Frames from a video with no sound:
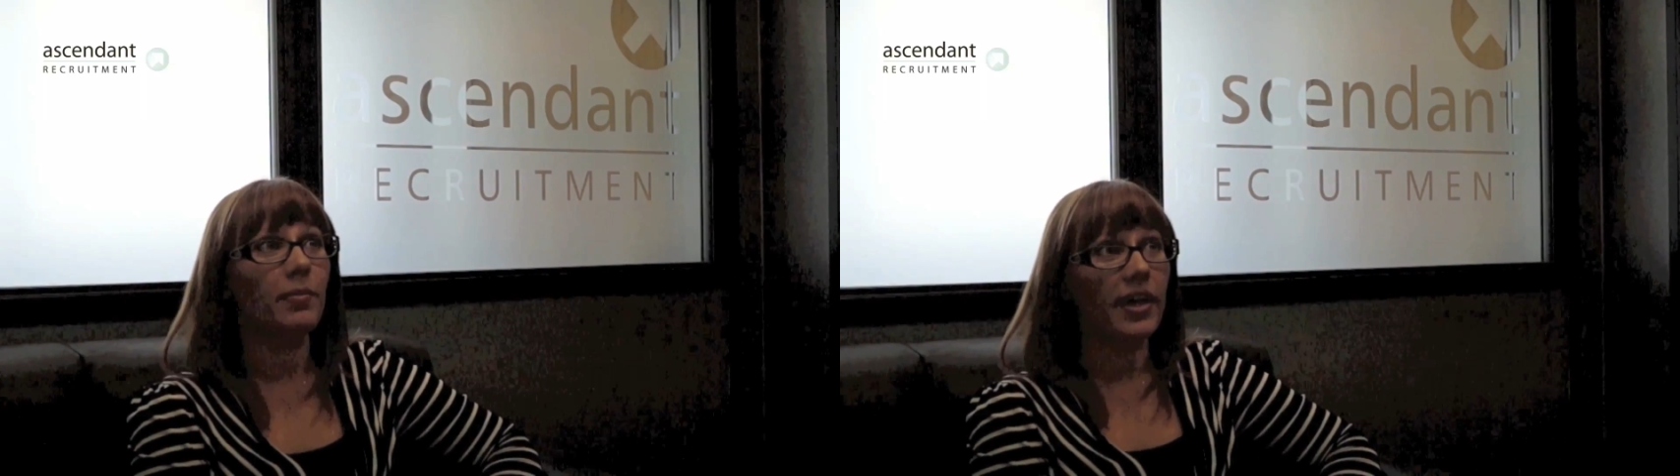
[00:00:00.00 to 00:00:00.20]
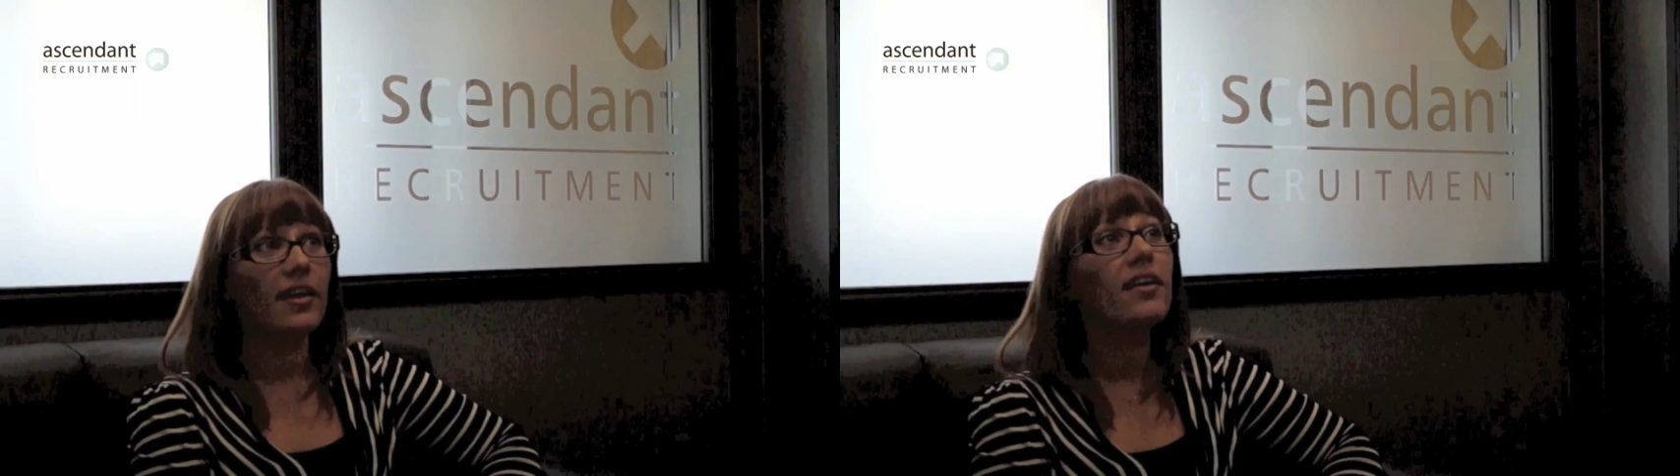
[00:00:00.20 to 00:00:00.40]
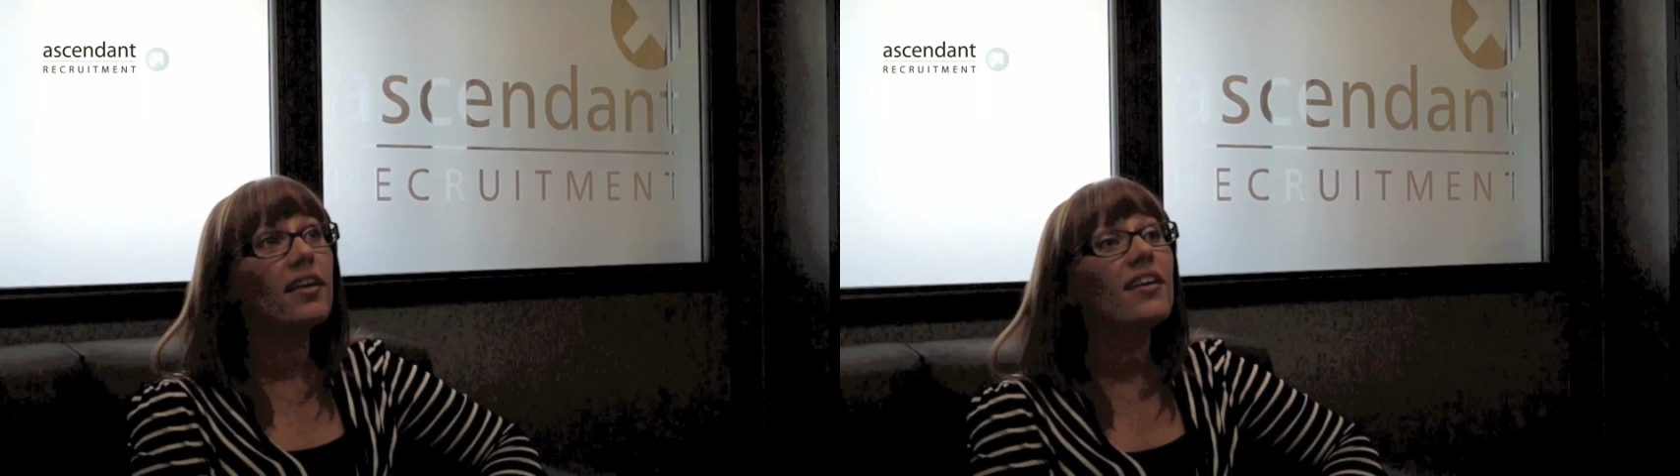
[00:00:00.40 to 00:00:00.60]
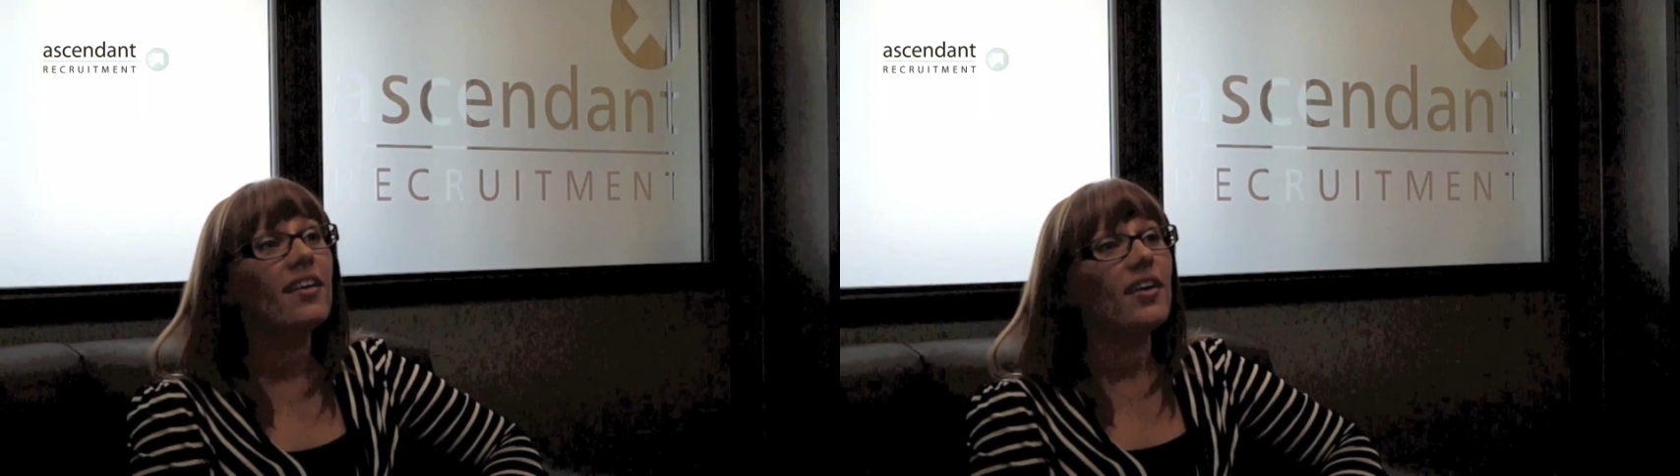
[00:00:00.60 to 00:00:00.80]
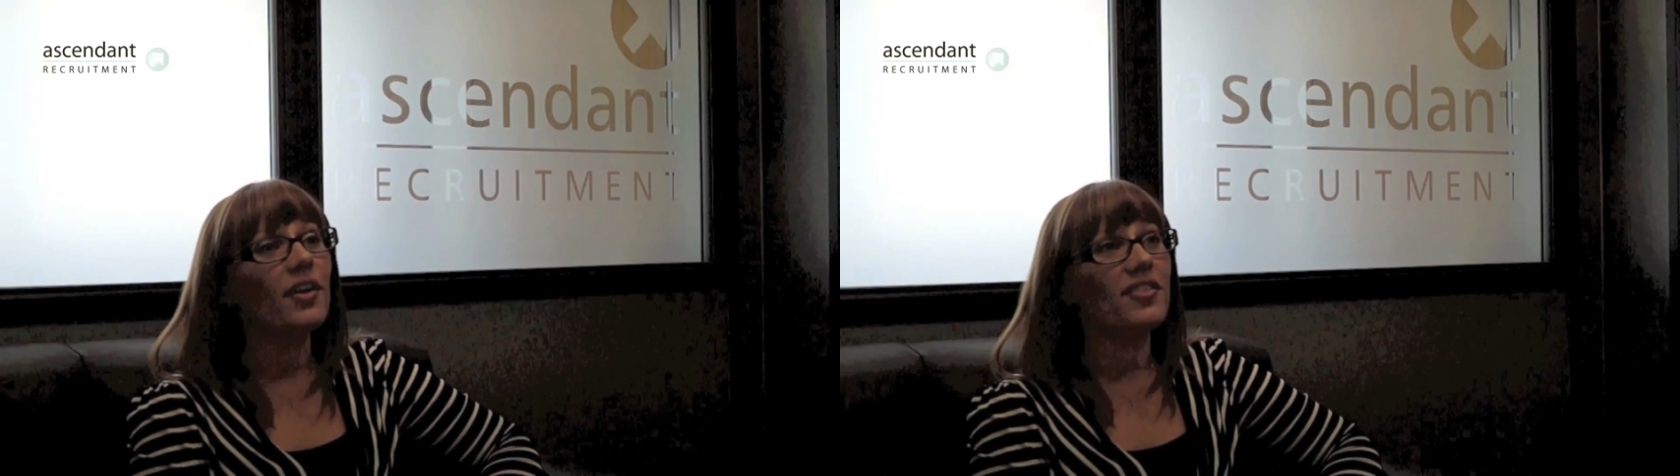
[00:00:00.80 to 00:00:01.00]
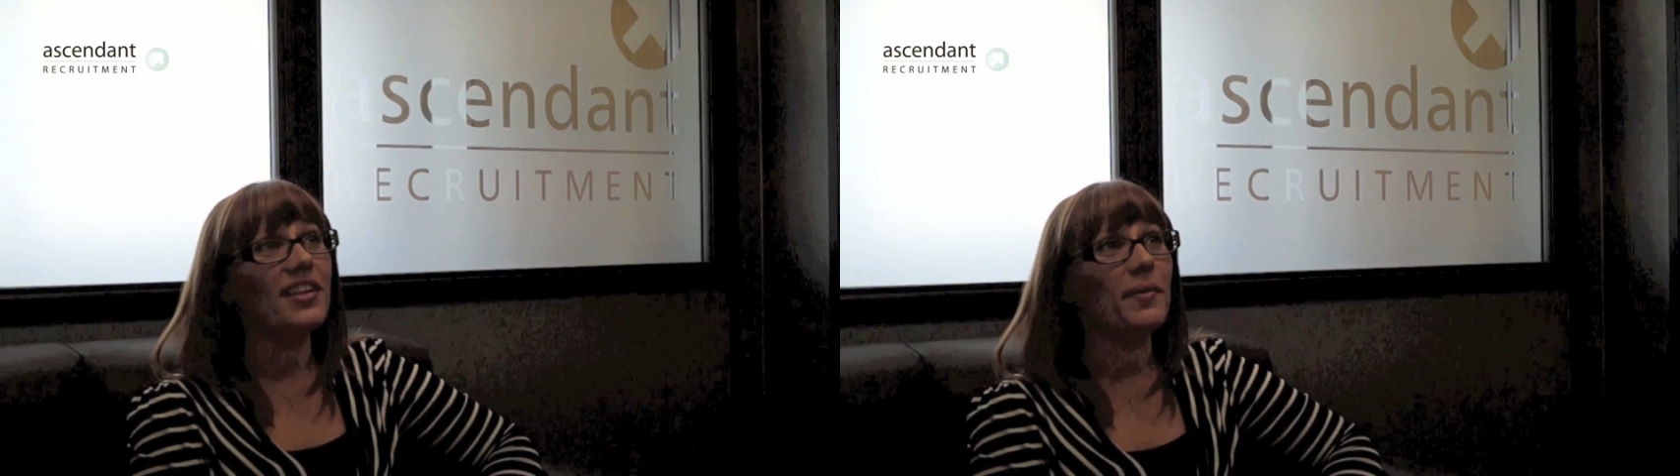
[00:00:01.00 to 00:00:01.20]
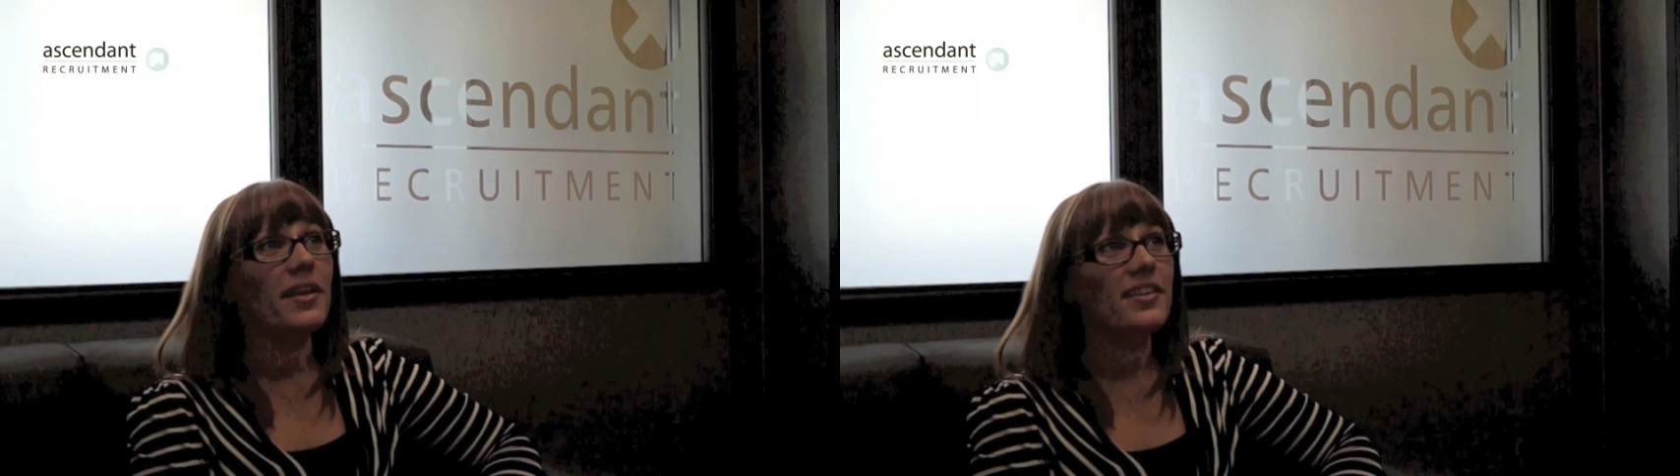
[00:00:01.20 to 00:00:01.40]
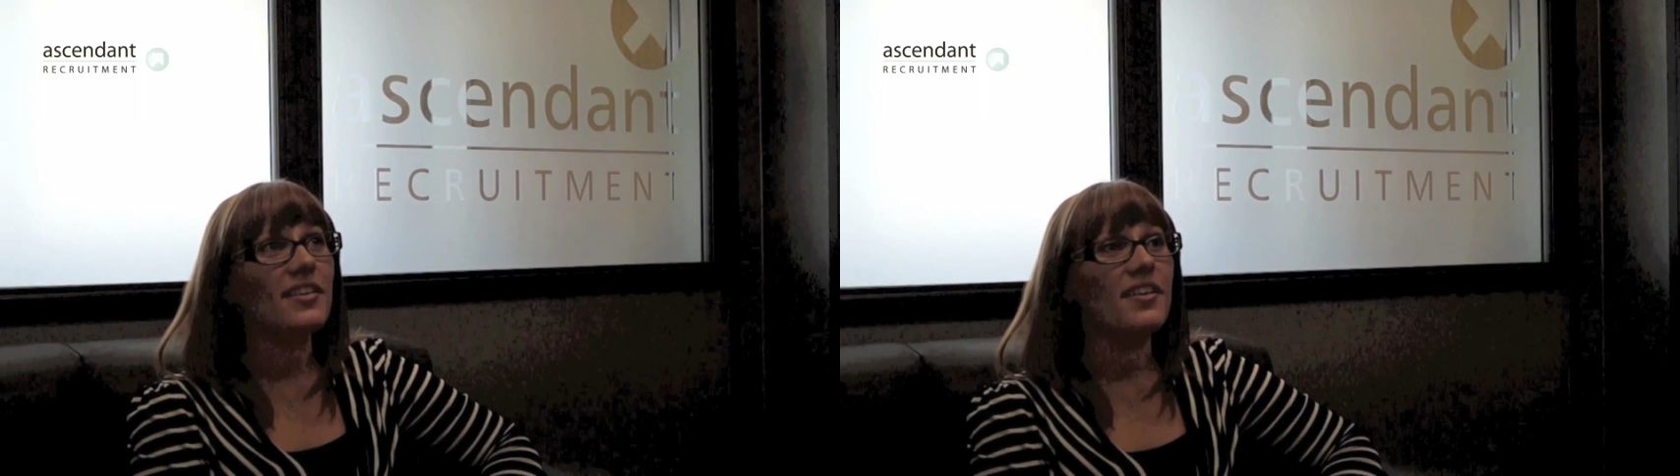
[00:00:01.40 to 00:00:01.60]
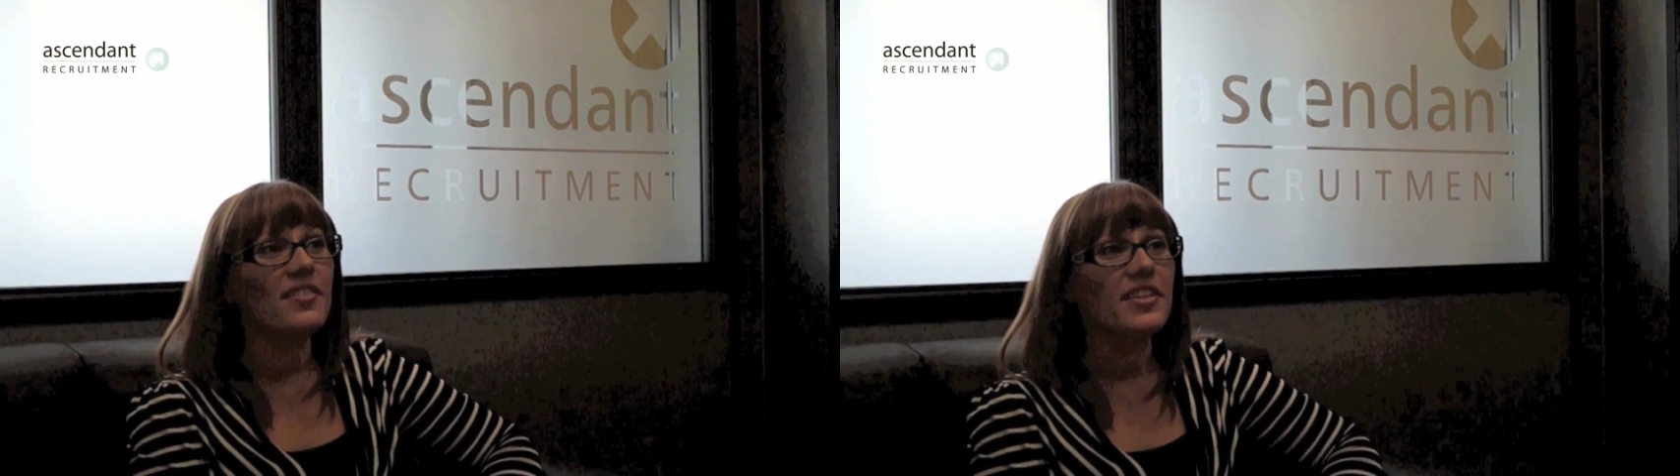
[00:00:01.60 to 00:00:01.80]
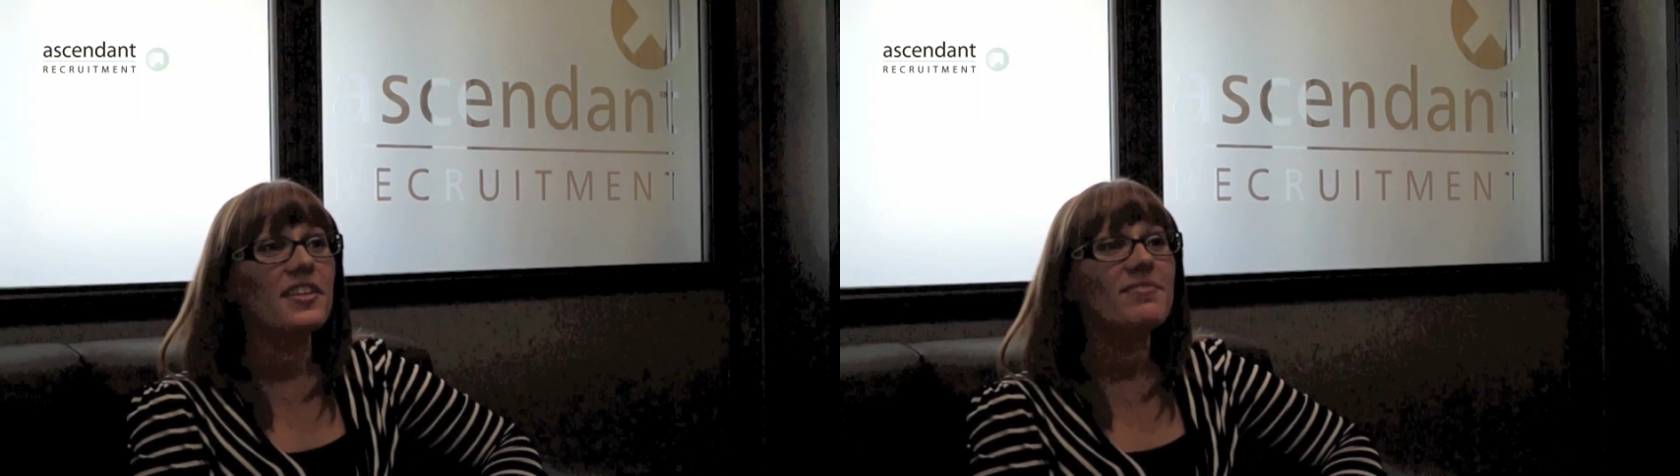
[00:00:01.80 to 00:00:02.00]
to me. I was really well looked
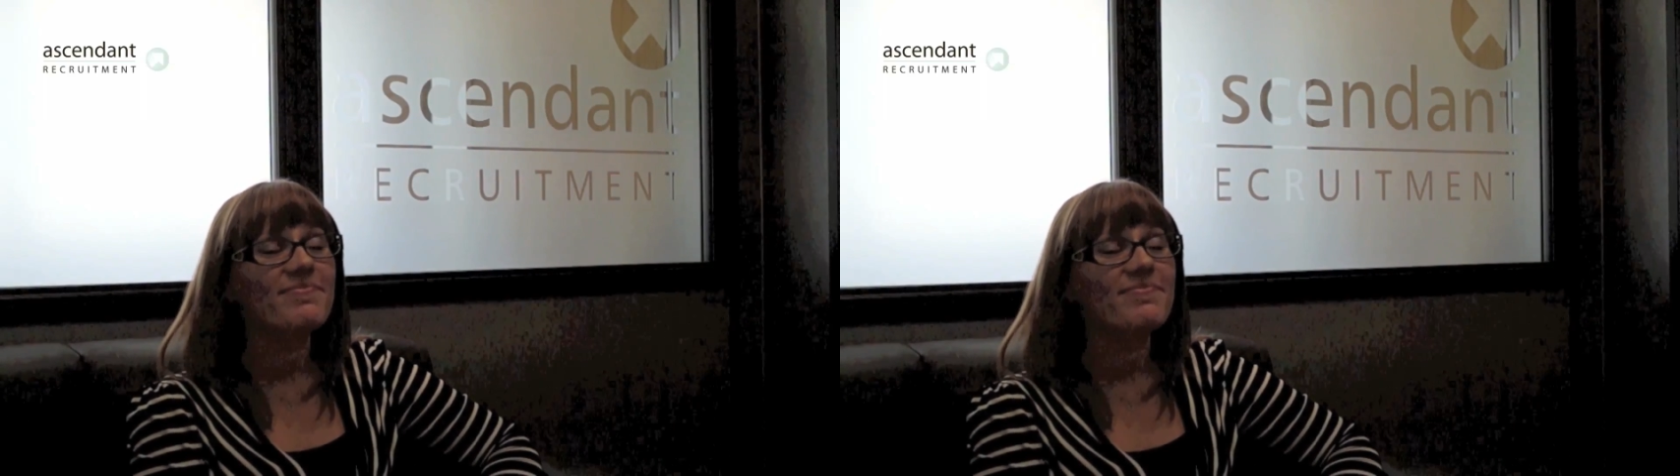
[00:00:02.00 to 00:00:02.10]
after.